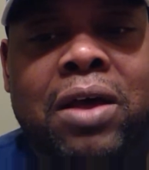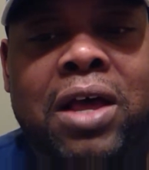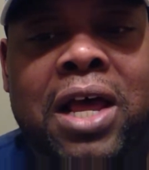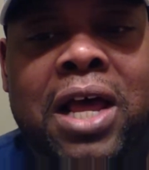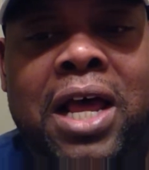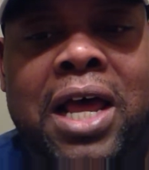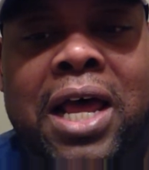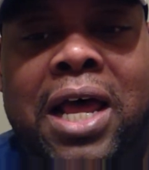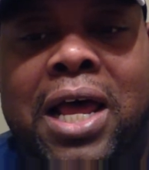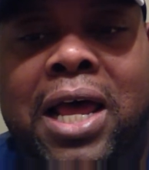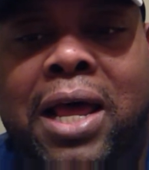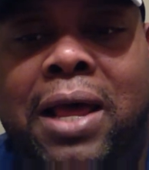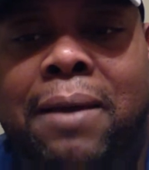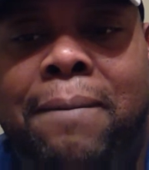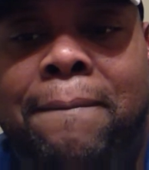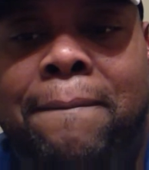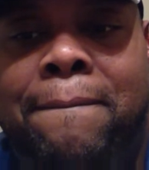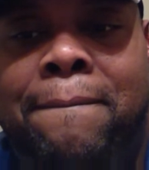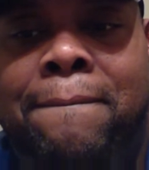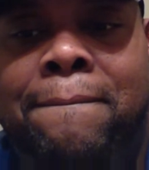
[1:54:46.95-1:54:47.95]

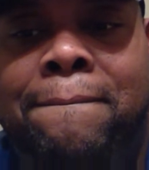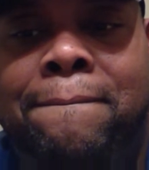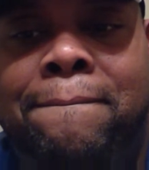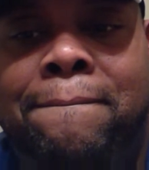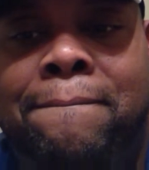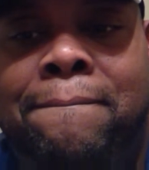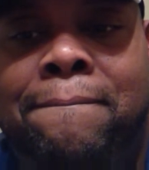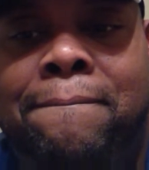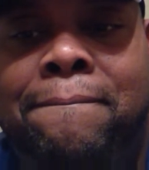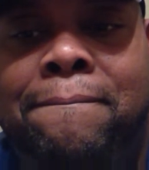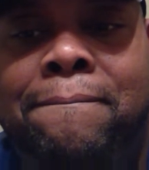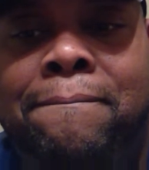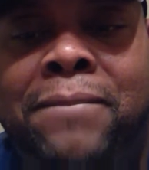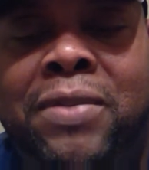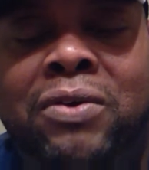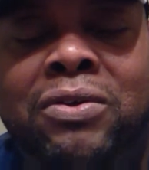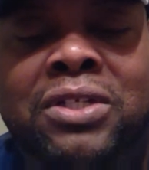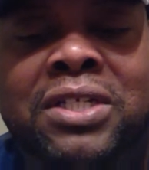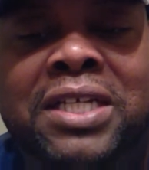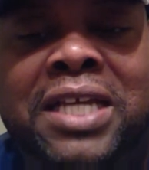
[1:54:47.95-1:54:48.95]
Uh,
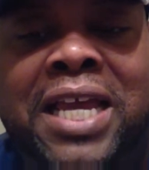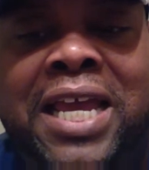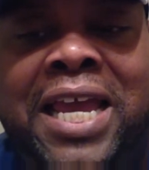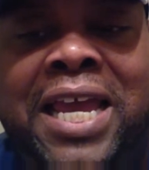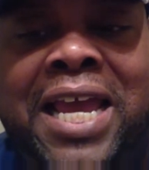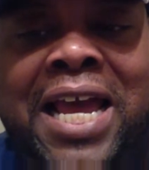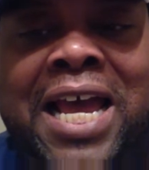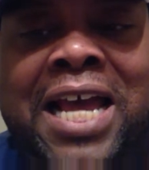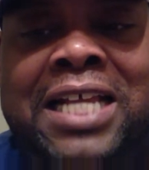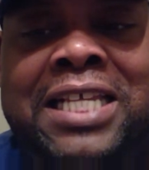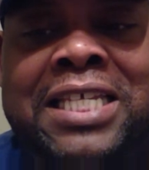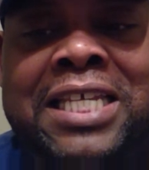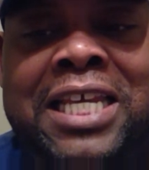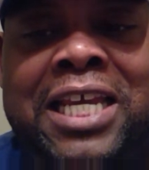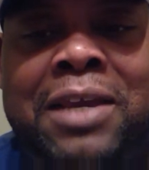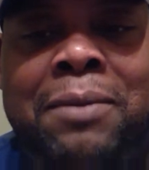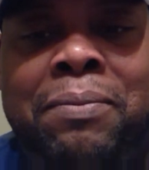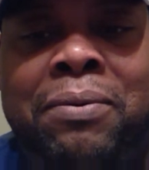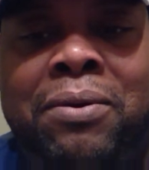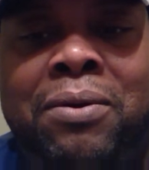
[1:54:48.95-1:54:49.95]
Most
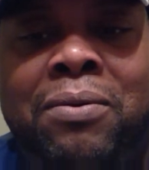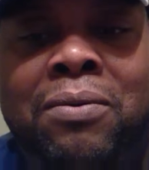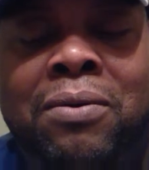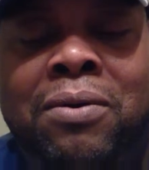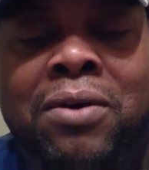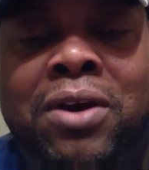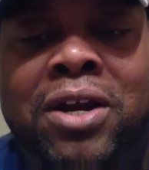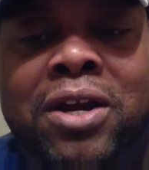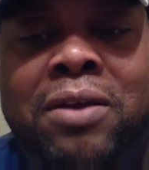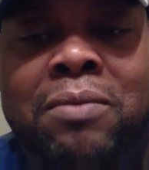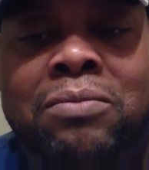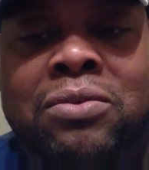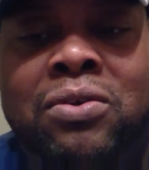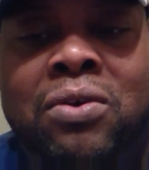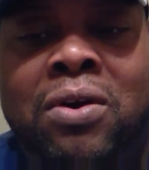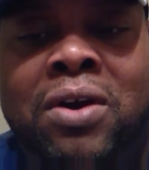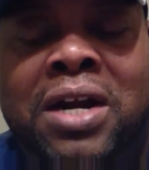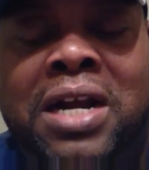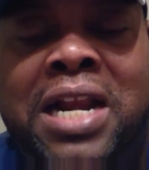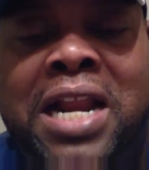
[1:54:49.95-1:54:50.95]
AIT programs
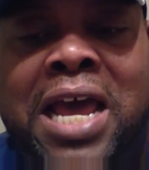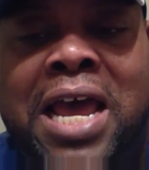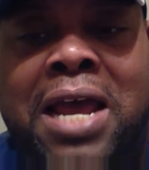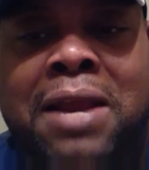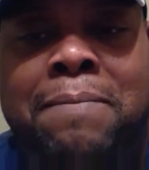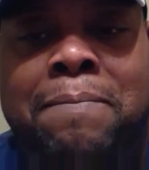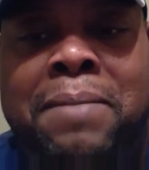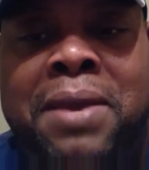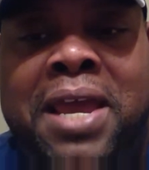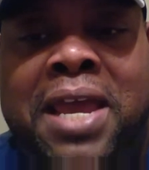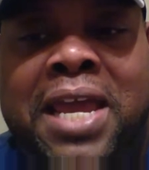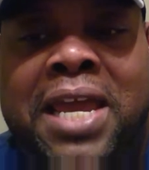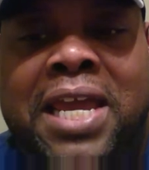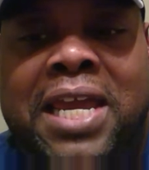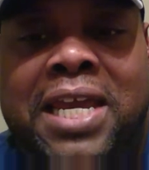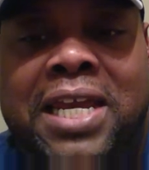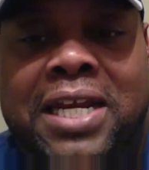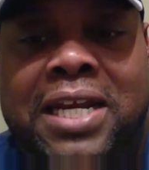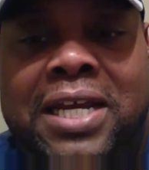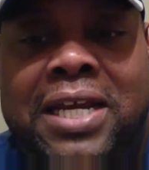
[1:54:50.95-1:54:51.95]
are not
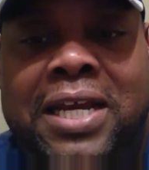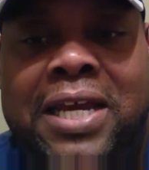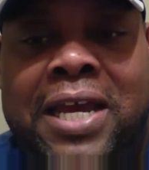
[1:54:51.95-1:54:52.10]
paid